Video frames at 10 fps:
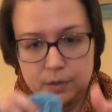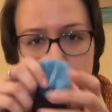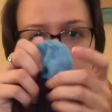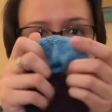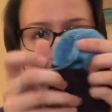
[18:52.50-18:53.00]
the
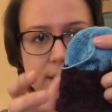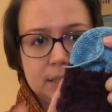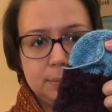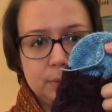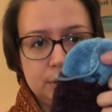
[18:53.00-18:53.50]
toe
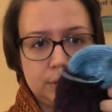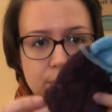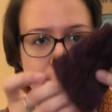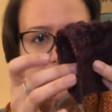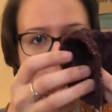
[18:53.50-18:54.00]
is the
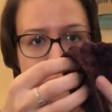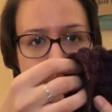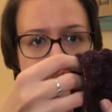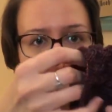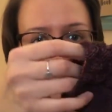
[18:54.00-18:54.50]
blue, and
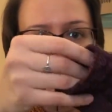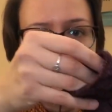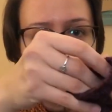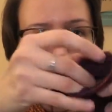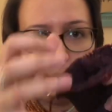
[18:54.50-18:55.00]
then
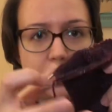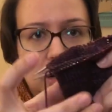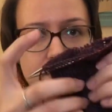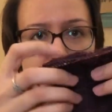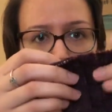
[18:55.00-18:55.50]
the main
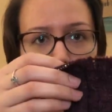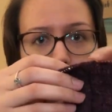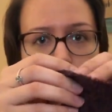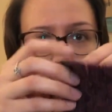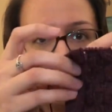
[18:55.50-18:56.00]
part of it is
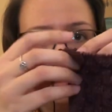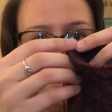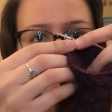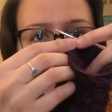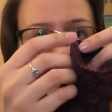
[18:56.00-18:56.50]
purple. So
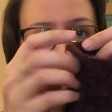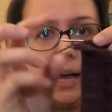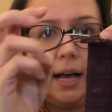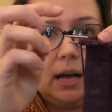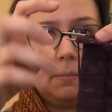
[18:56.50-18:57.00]

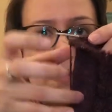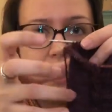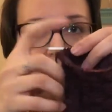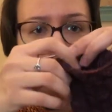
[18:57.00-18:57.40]
I